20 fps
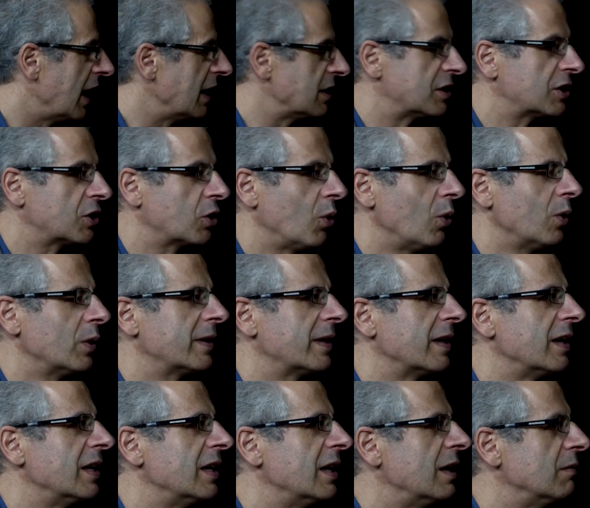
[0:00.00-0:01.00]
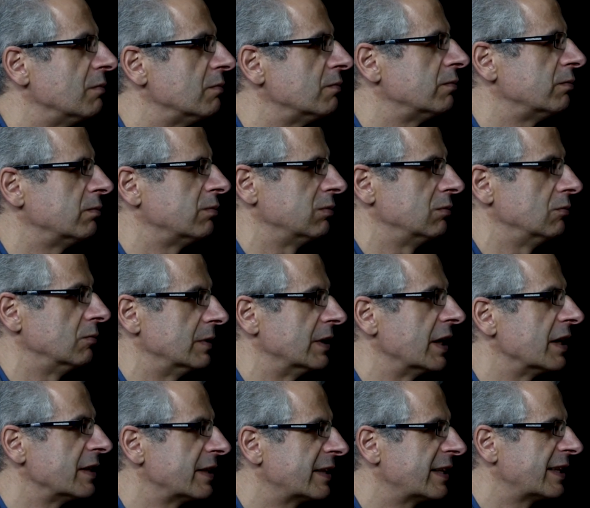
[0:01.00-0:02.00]
It's called the
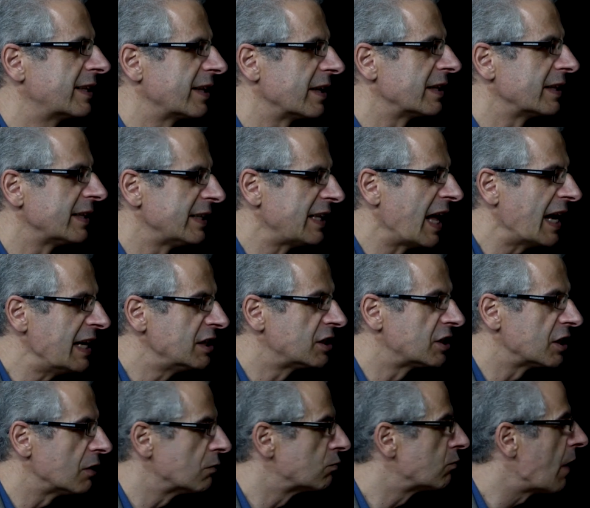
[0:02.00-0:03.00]
laser